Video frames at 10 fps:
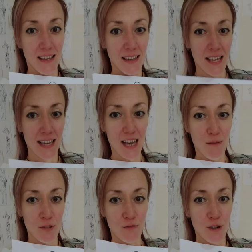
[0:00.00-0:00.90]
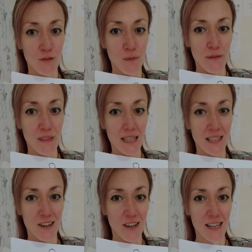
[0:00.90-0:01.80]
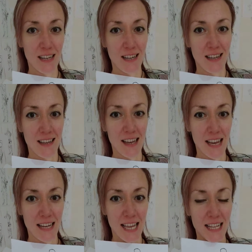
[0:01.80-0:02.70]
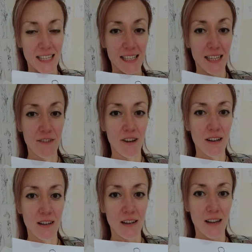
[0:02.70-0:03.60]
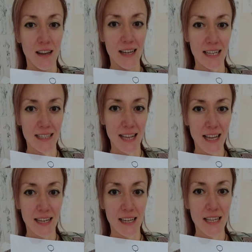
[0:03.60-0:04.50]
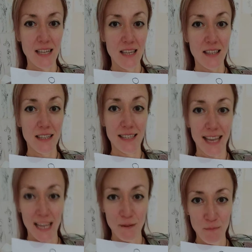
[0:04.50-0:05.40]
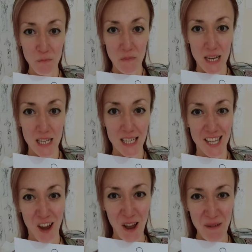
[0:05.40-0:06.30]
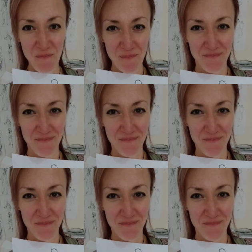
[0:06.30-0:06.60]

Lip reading: It comes through with this guy and hits the liver at exactly the same time.